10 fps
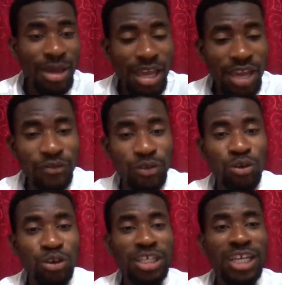If you
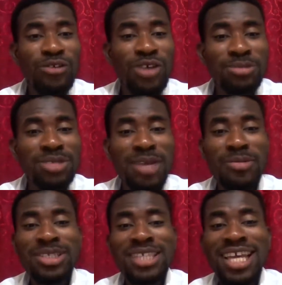go to any website
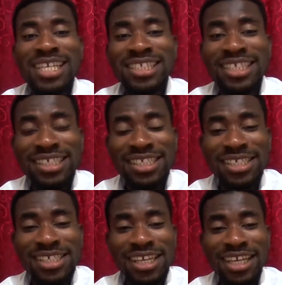besides this,
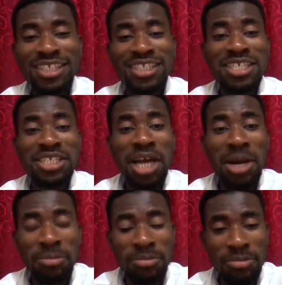it is a scam.